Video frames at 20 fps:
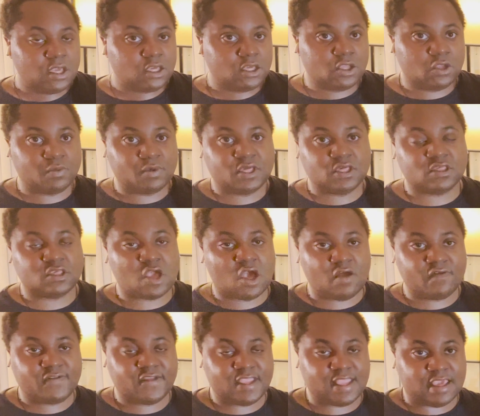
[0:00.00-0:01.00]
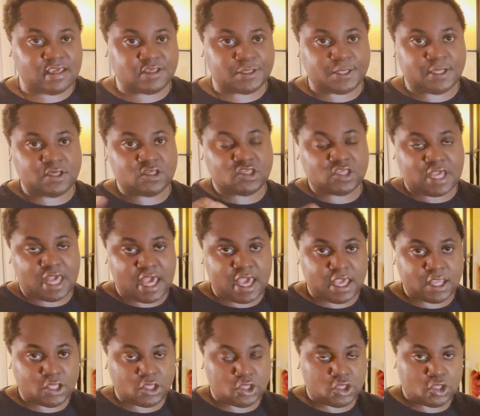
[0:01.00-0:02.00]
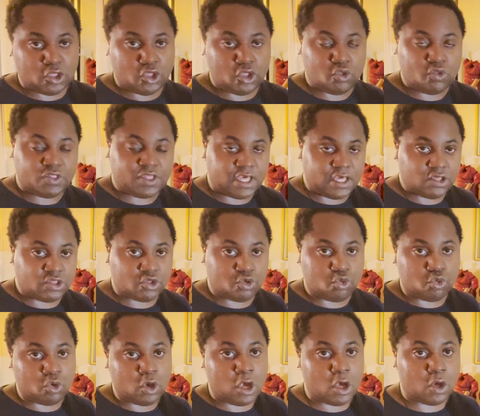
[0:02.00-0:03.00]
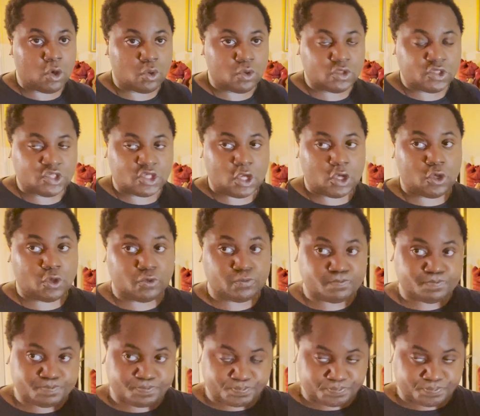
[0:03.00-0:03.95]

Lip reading: because often as things die, new things grow. So,